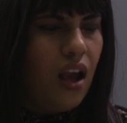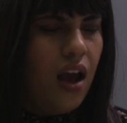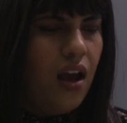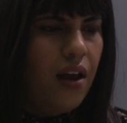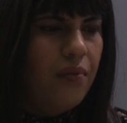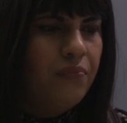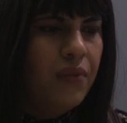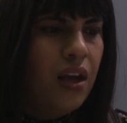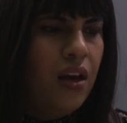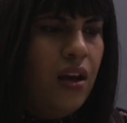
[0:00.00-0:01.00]

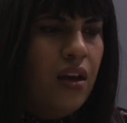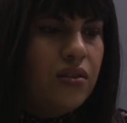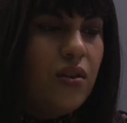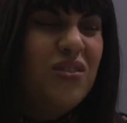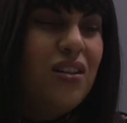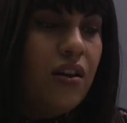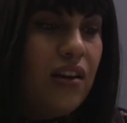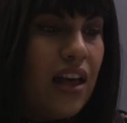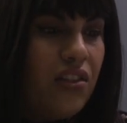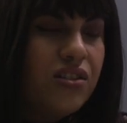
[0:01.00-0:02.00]
So I was
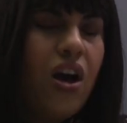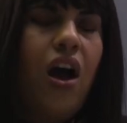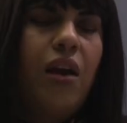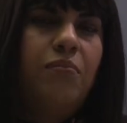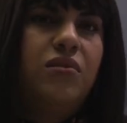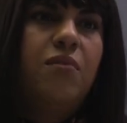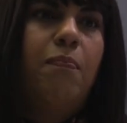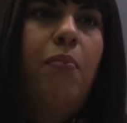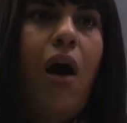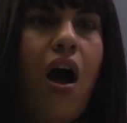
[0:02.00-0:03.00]
looking at the time to
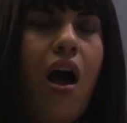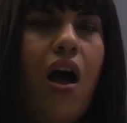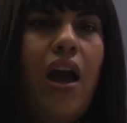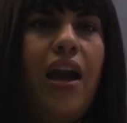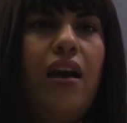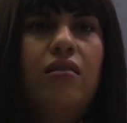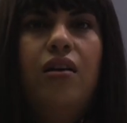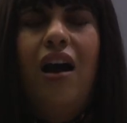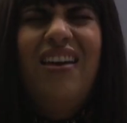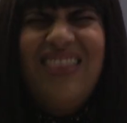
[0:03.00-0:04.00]
buy,
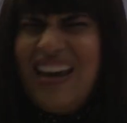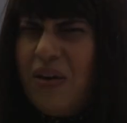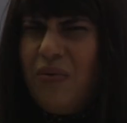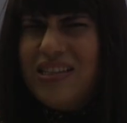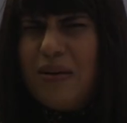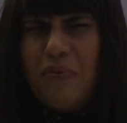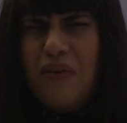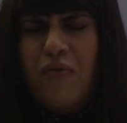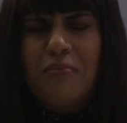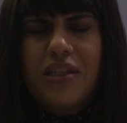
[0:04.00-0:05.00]
I think it was
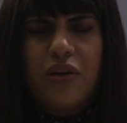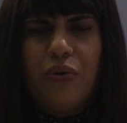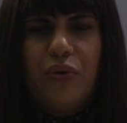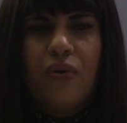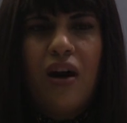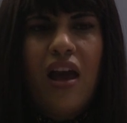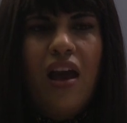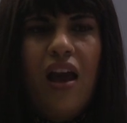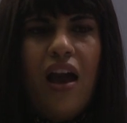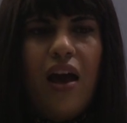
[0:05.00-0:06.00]
something from Dior,
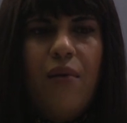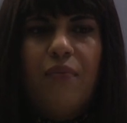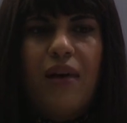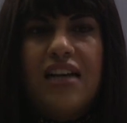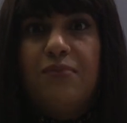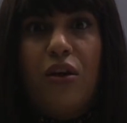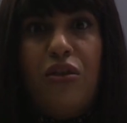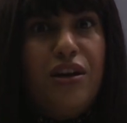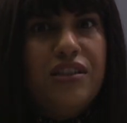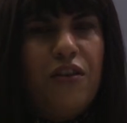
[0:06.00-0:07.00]
as my
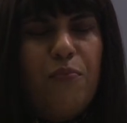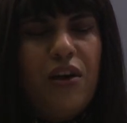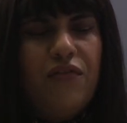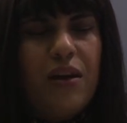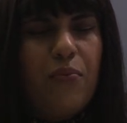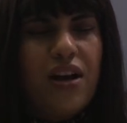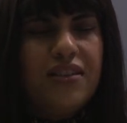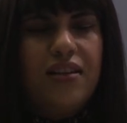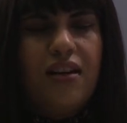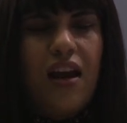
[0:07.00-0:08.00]
30th birthday
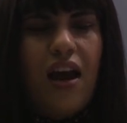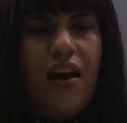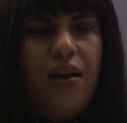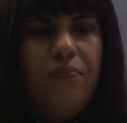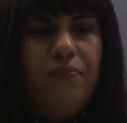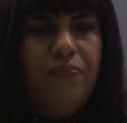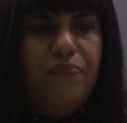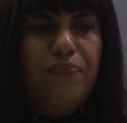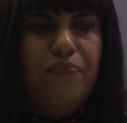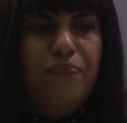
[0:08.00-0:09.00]
present. And